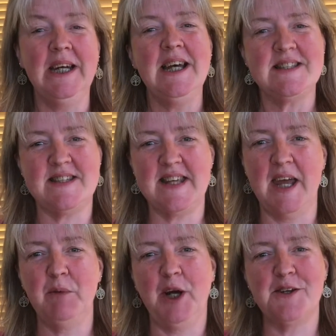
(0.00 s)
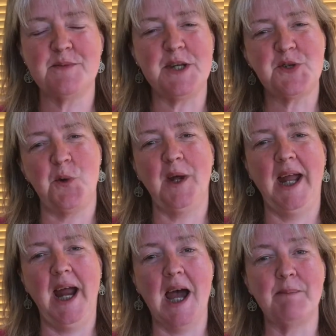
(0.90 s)
Today we're going to be
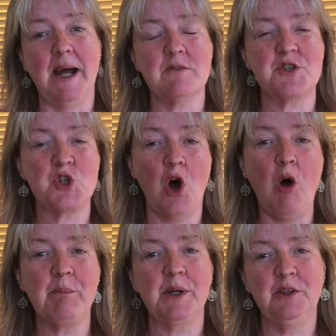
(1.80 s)
talking about top